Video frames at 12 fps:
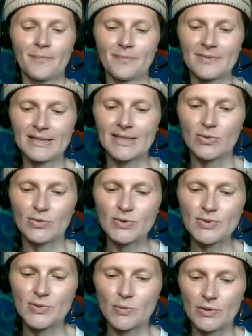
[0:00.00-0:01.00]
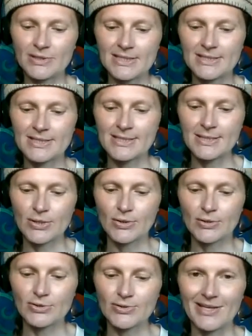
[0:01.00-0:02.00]
and that they also wanted
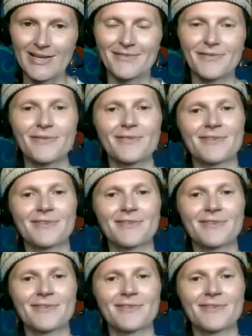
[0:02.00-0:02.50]
to have